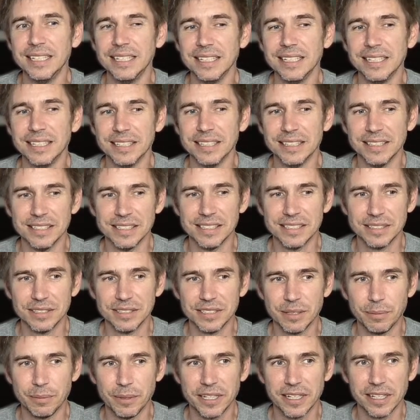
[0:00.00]
is
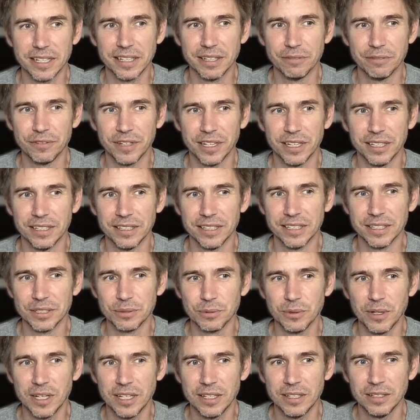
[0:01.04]
depending on that file as
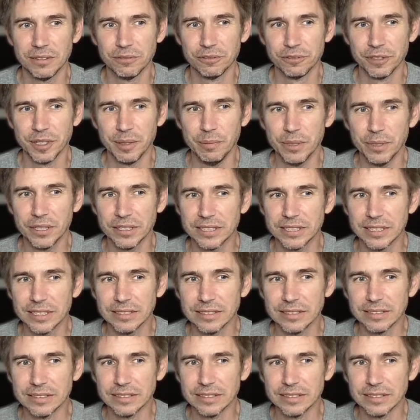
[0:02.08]
well, rebuilt it,